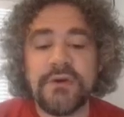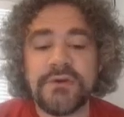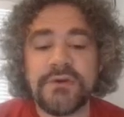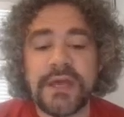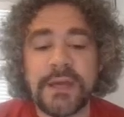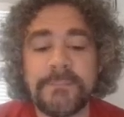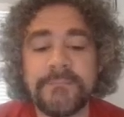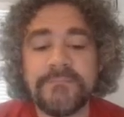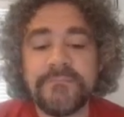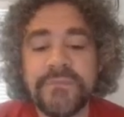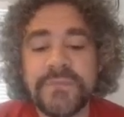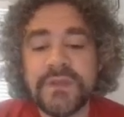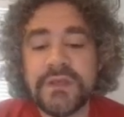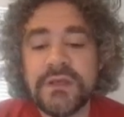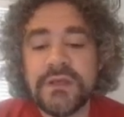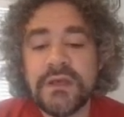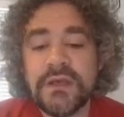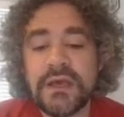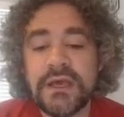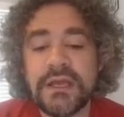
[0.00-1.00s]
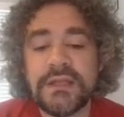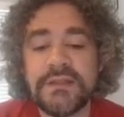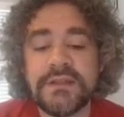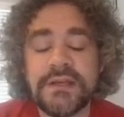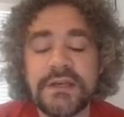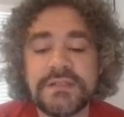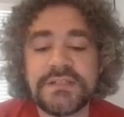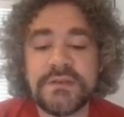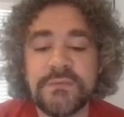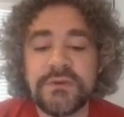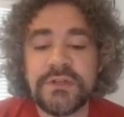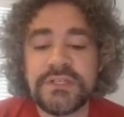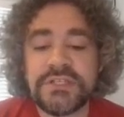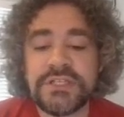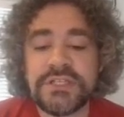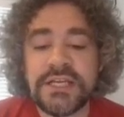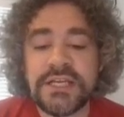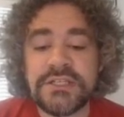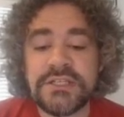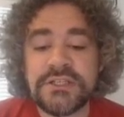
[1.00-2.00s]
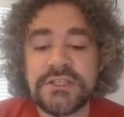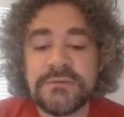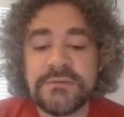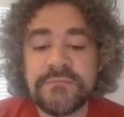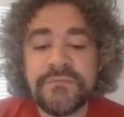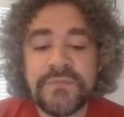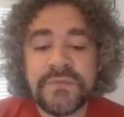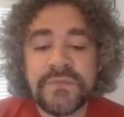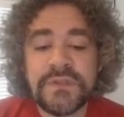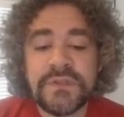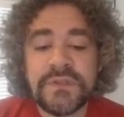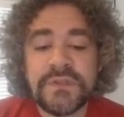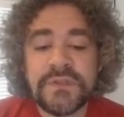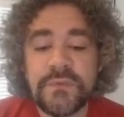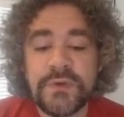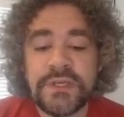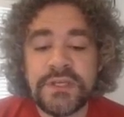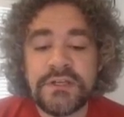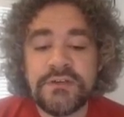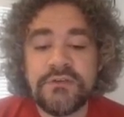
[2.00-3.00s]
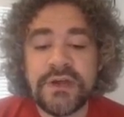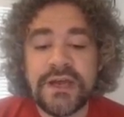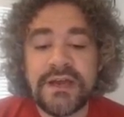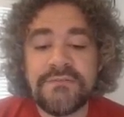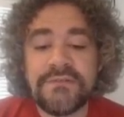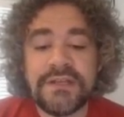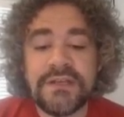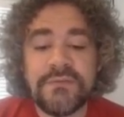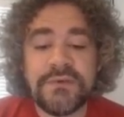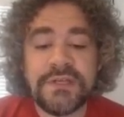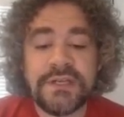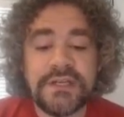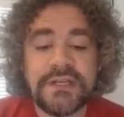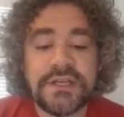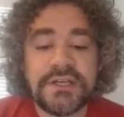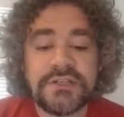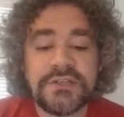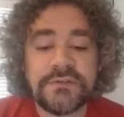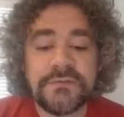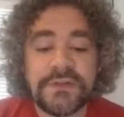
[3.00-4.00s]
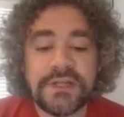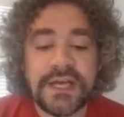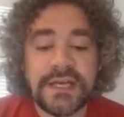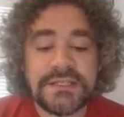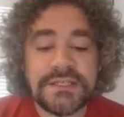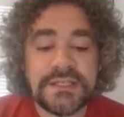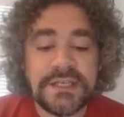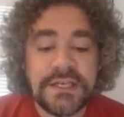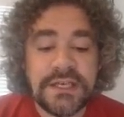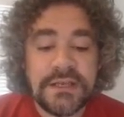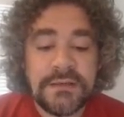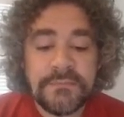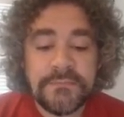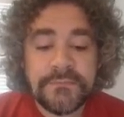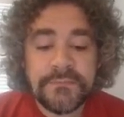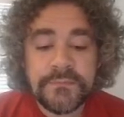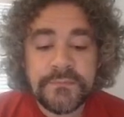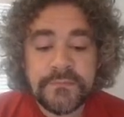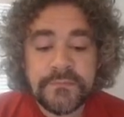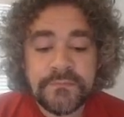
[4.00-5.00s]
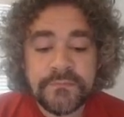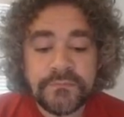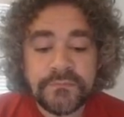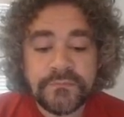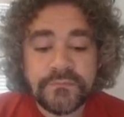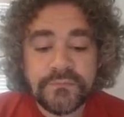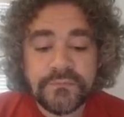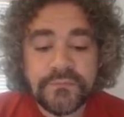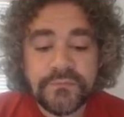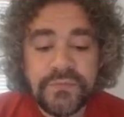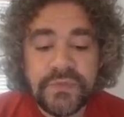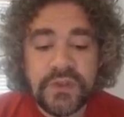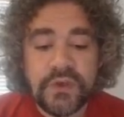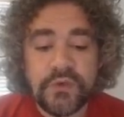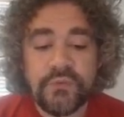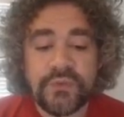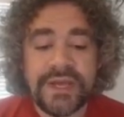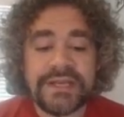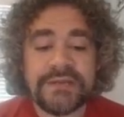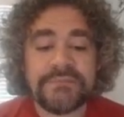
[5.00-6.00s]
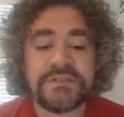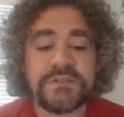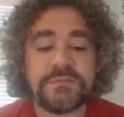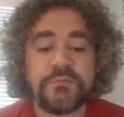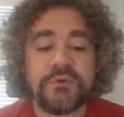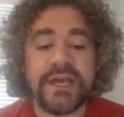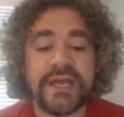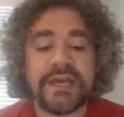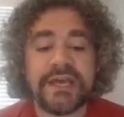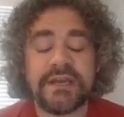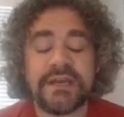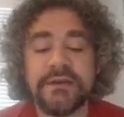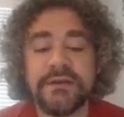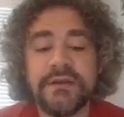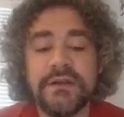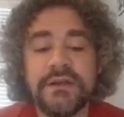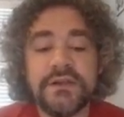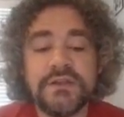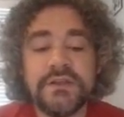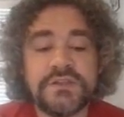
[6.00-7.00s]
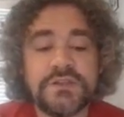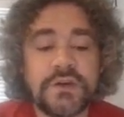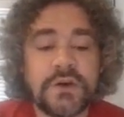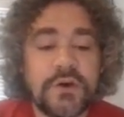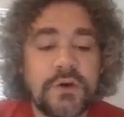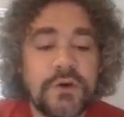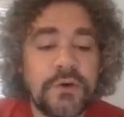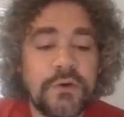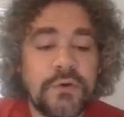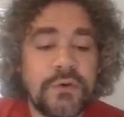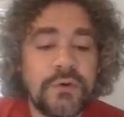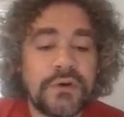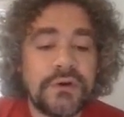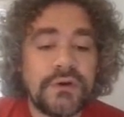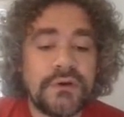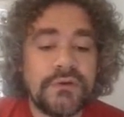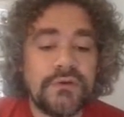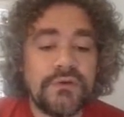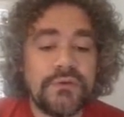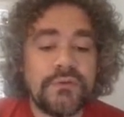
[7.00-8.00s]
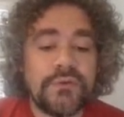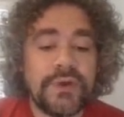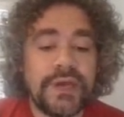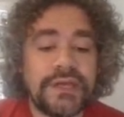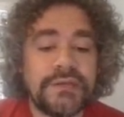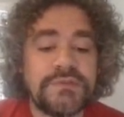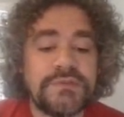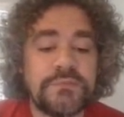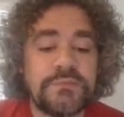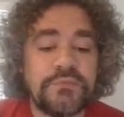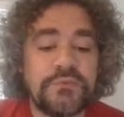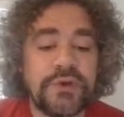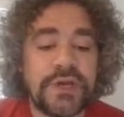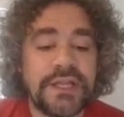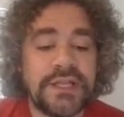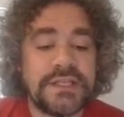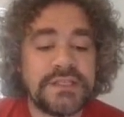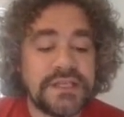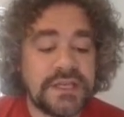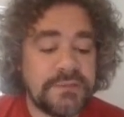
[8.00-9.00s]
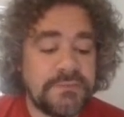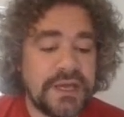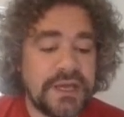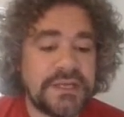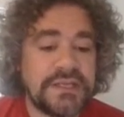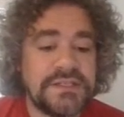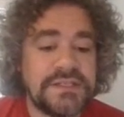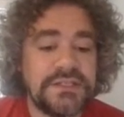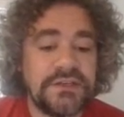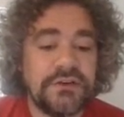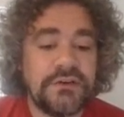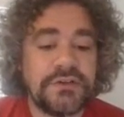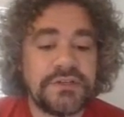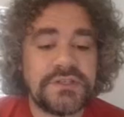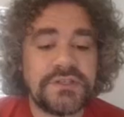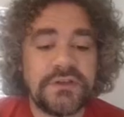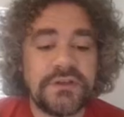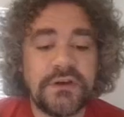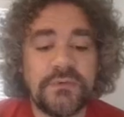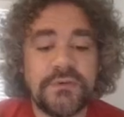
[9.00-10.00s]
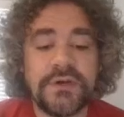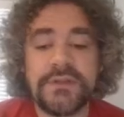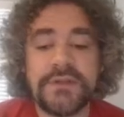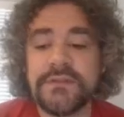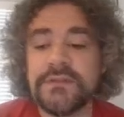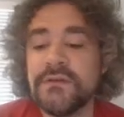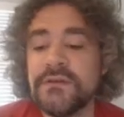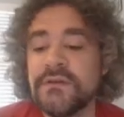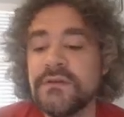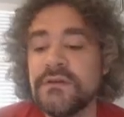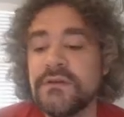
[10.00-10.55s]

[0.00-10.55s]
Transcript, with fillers: Okay. Anything else I want to change? So we did gravity, we did initial velocity, Random spread. So the random spread, let's get it back to zero to start with,